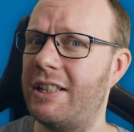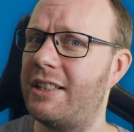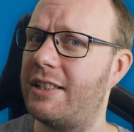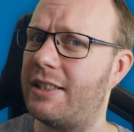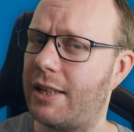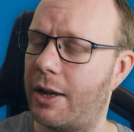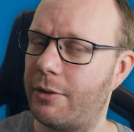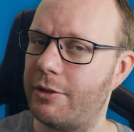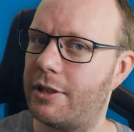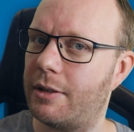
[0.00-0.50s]
It
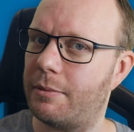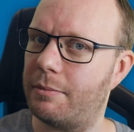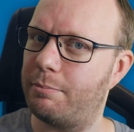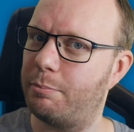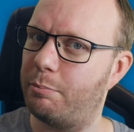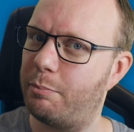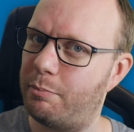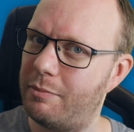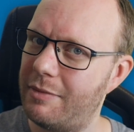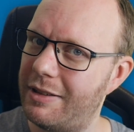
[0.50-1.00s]
sounds a
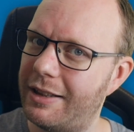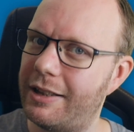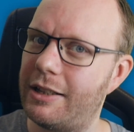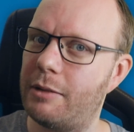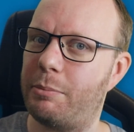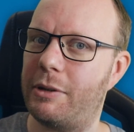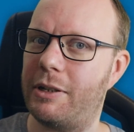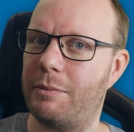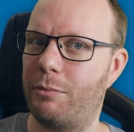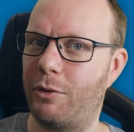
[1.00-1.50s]
little
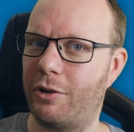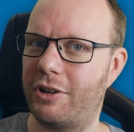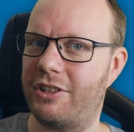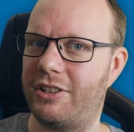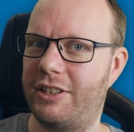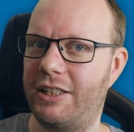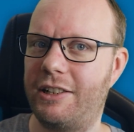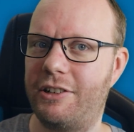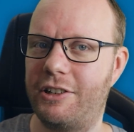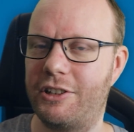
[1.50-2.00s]
bit more
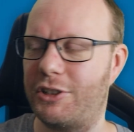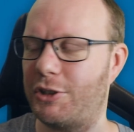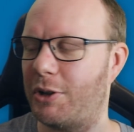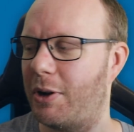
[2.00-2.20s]
serious.